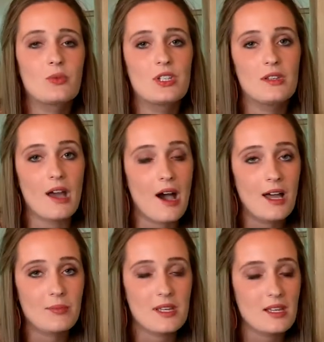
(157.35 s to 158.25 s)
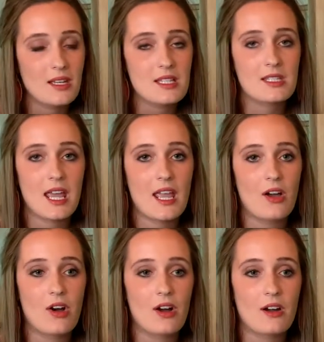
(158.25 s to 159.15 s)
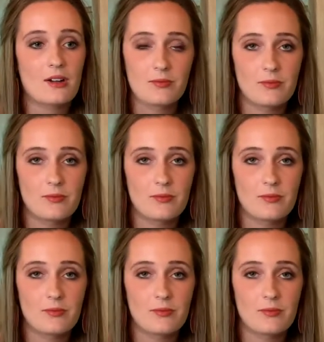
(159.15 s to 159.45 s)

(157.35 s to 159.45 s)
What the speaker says: would not, because they are